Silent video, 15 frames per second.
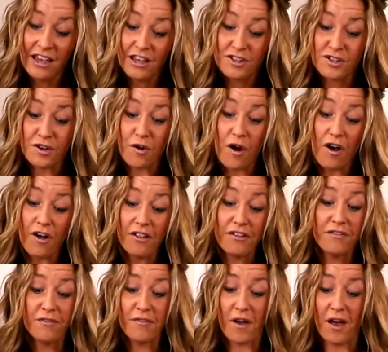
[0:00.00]
So all
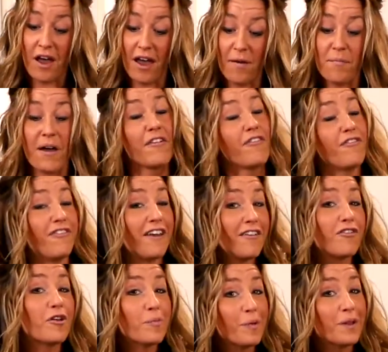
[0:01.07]
of my
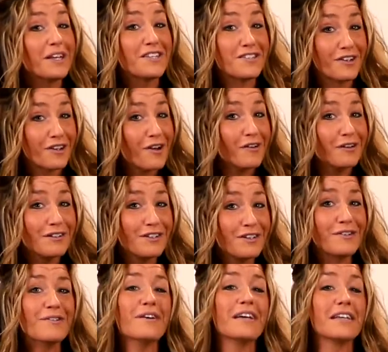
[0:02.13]
favorite place to go
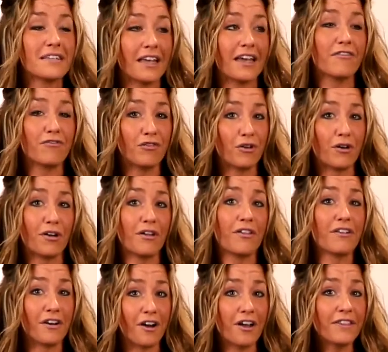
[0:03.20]
to is A Floral.
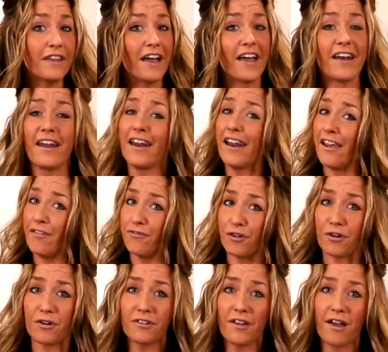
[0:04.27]
They're online at
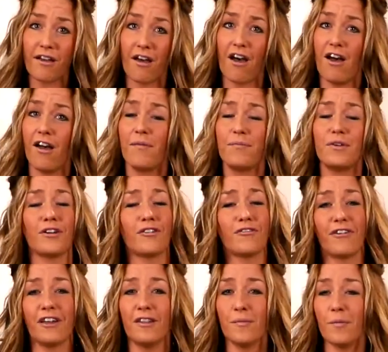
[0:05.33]
afloral.com. You can
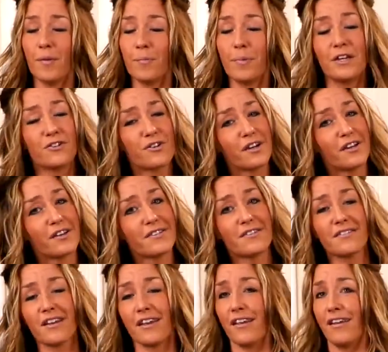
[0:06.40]
find them on Pinterest
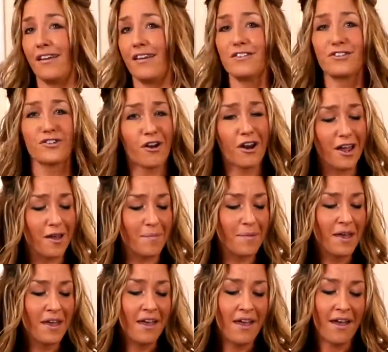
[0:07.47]
and
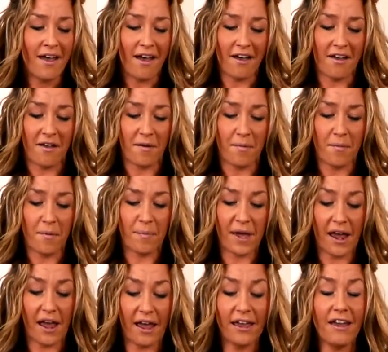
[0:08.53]
Instagram. But
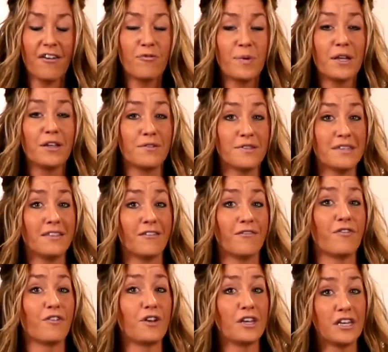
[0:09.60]
I have been using them
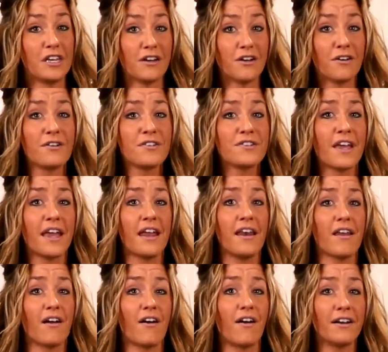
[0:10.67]
for years, and
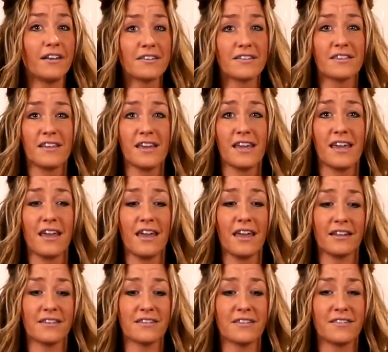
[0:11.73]
honestly,
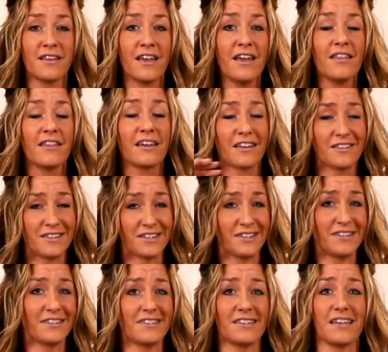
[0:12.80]
it's the
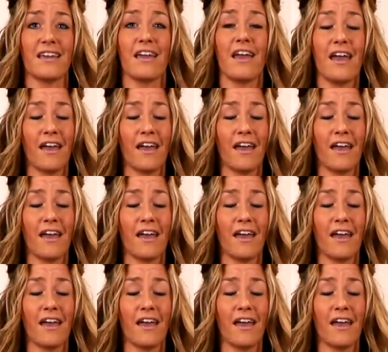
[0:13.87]
consistency.